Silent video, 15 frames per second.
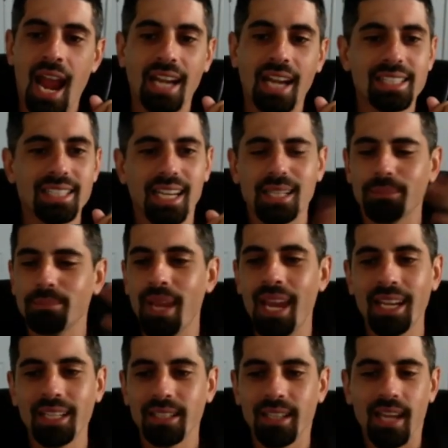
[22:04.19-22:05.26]
And he's like,
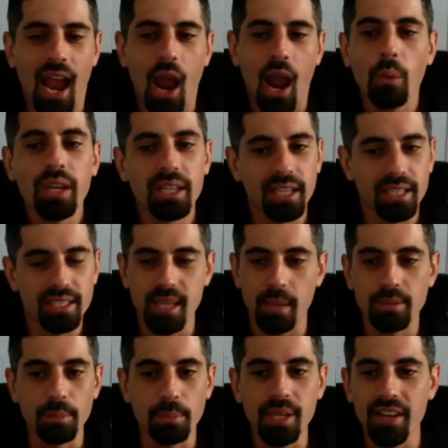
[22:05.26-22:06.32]
man, how are we going to
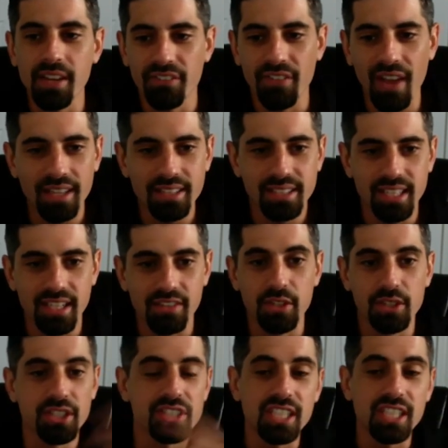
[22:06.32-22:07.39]
accept the PFS if
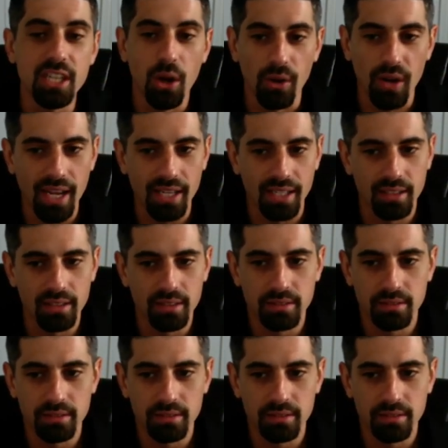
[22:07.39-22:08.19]
there's a CRN?